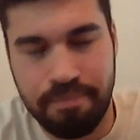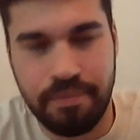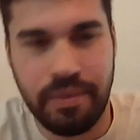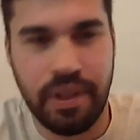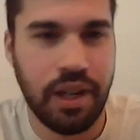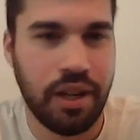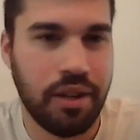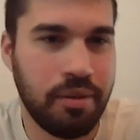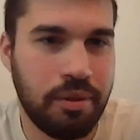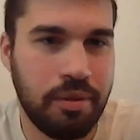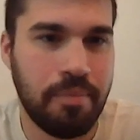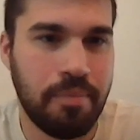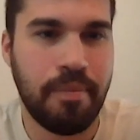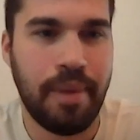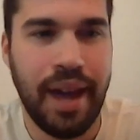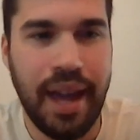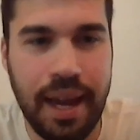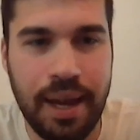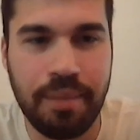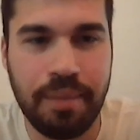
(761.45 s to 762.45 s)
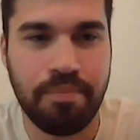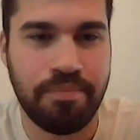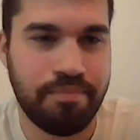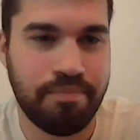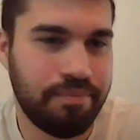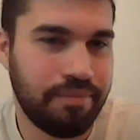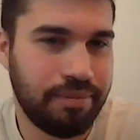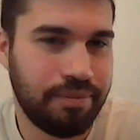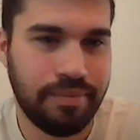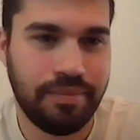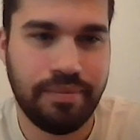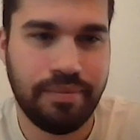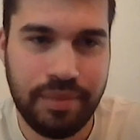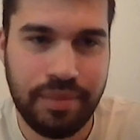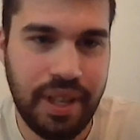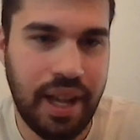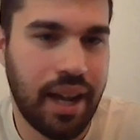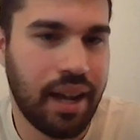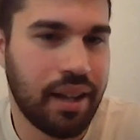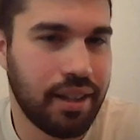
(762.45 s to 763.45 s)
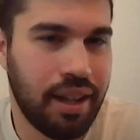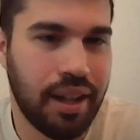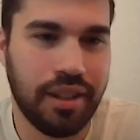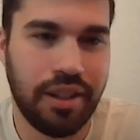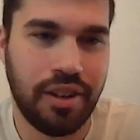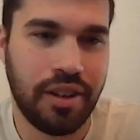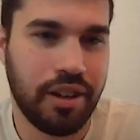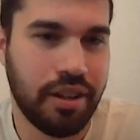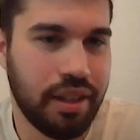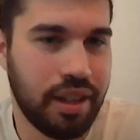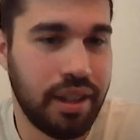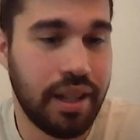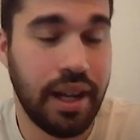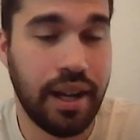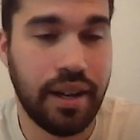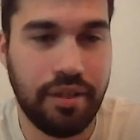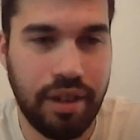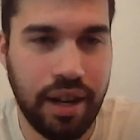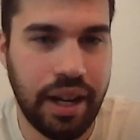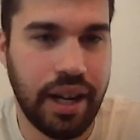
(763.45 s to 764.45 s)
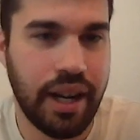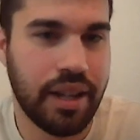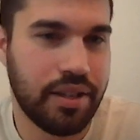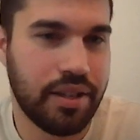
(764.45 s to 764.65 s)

you know, may take a lot longer than that, right?